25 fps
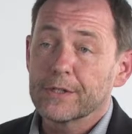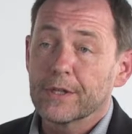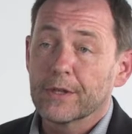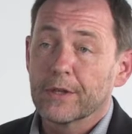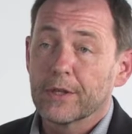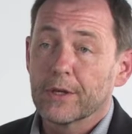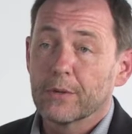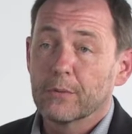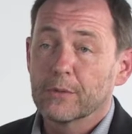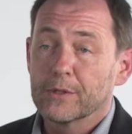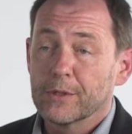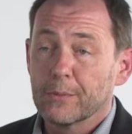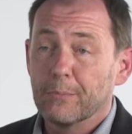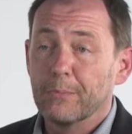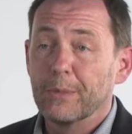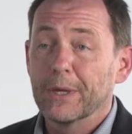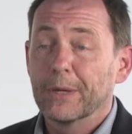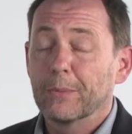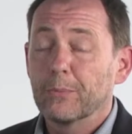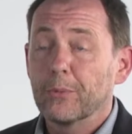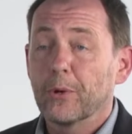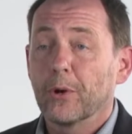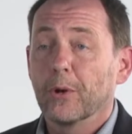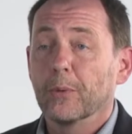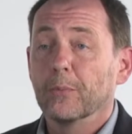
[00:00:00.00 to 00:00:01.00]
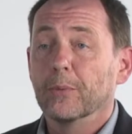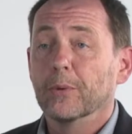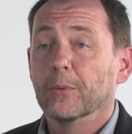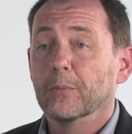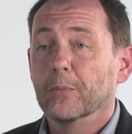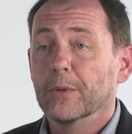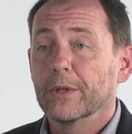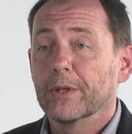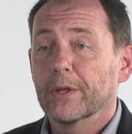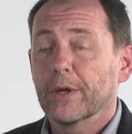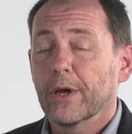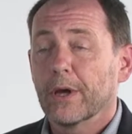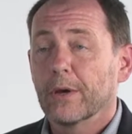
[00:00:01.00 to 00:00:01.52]
that there was a big problem
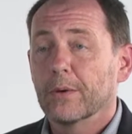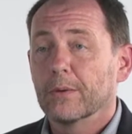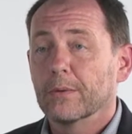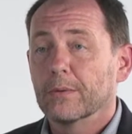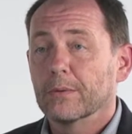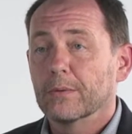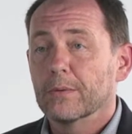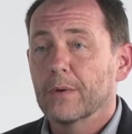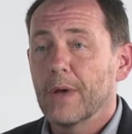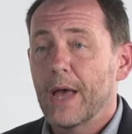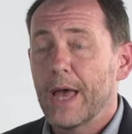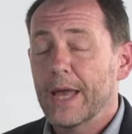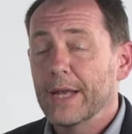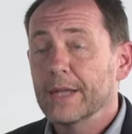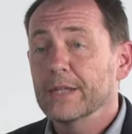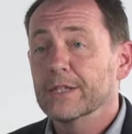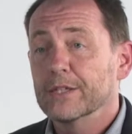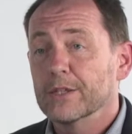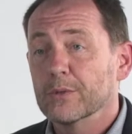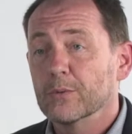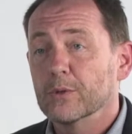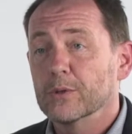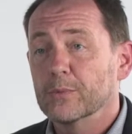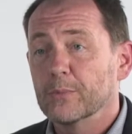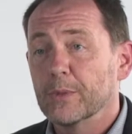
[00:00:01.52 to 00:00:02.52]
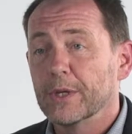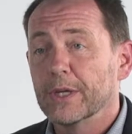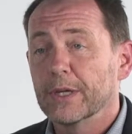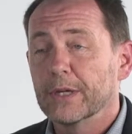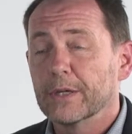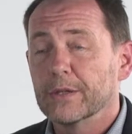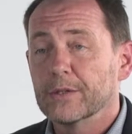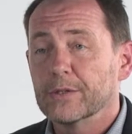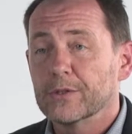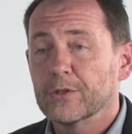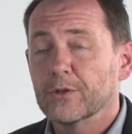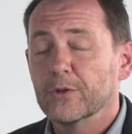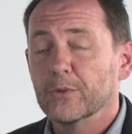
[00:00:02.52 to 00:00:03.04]
with how energy was being
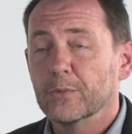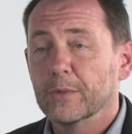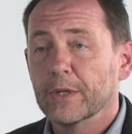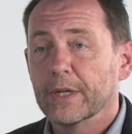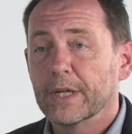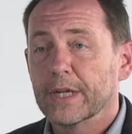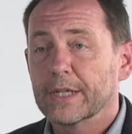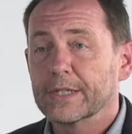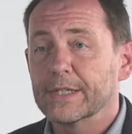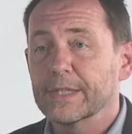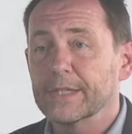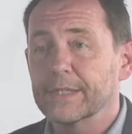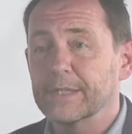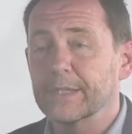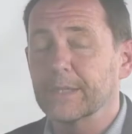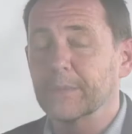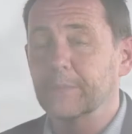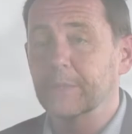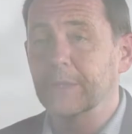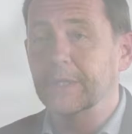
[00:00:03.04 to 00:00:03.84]
consumed in existing